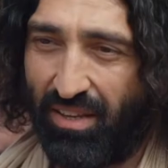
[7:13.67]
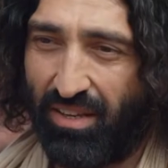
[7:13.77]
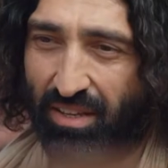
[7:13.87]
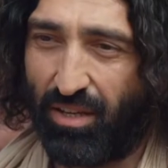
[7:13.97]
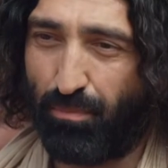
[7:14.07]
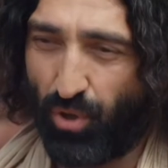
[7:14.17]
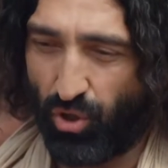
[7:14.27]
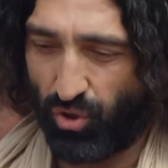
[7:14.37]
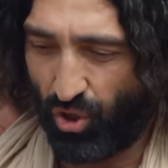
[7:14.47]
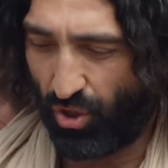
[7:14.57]
the places of
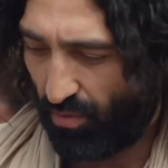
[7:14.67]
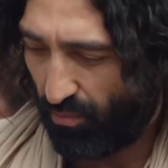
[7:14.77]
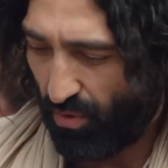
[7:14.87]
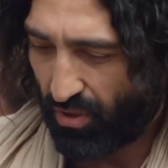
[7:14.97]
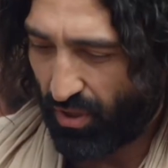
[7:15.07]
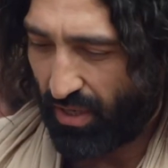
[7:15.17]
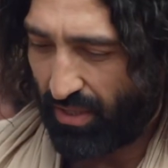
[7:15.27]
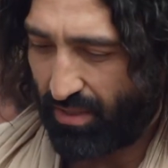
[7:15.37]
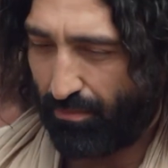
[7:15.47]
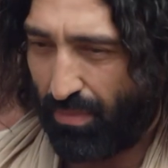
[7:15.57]
honor at
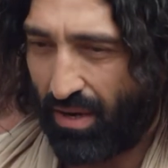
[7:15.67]
feasts.